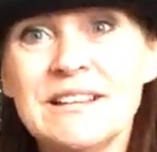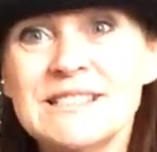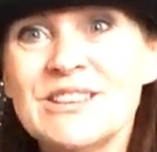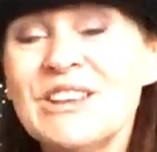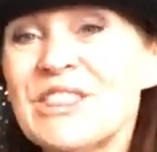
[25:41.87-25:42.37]

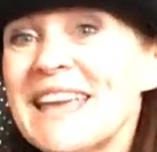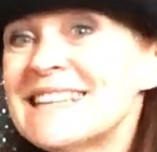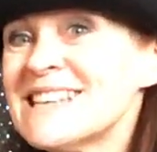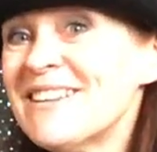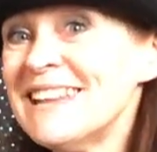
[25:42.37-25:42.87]
So you think
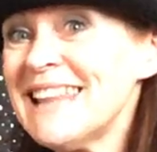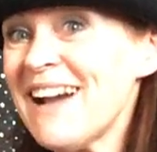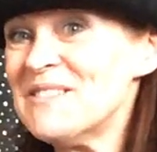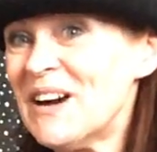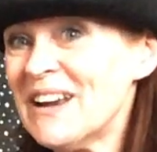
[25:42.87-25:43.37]
it's gone in
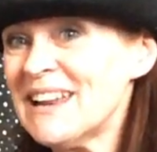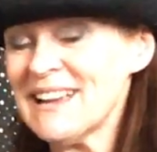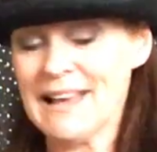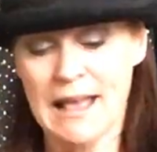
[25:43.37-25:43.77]
that one?